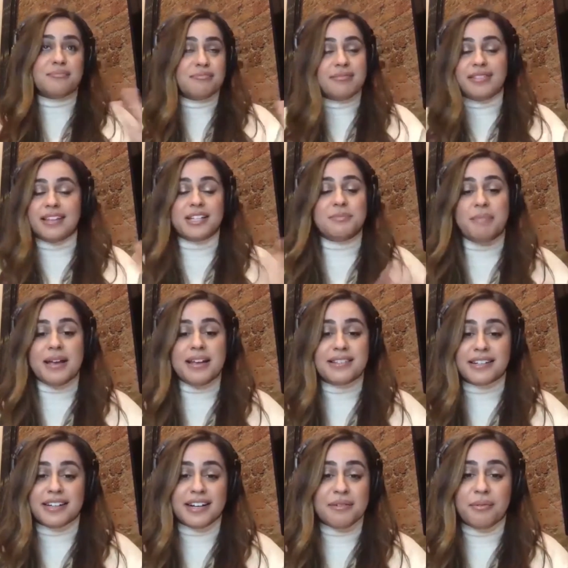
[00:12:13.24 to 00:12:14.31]
that's
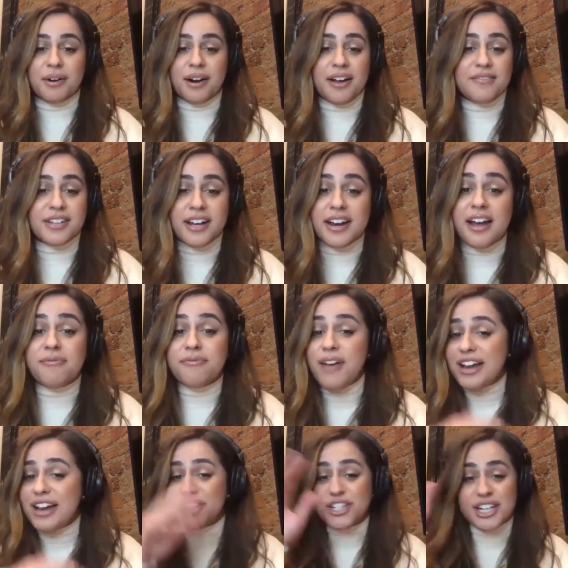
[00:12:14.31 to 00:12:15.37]
basically what I've done.
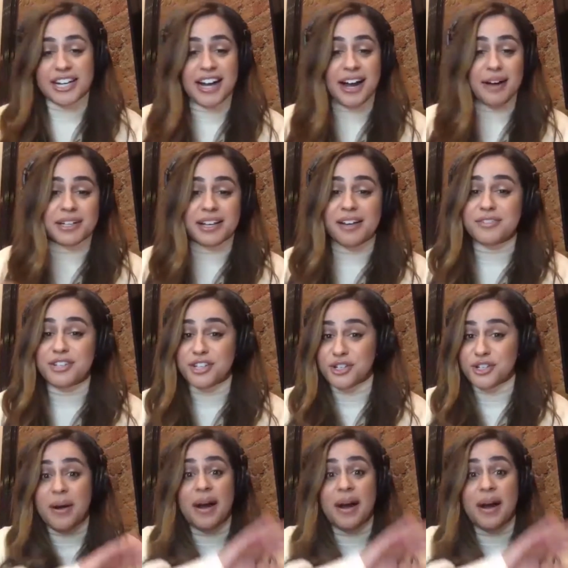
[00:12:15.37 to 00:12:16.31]
Eventually I would love to do